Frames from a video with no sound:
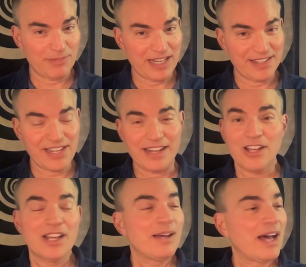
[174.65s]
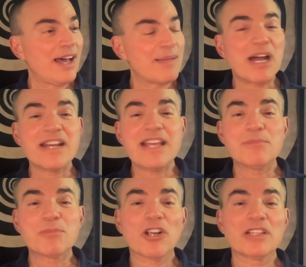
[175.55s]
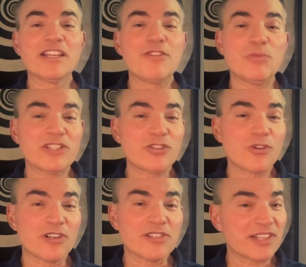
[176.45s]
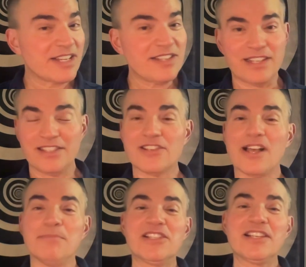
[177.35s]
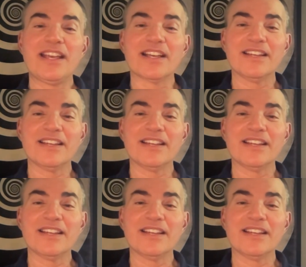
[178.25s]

And I said, "Hi, my name's Mark Levy. What's yours?" And he said, "Simon Sinek."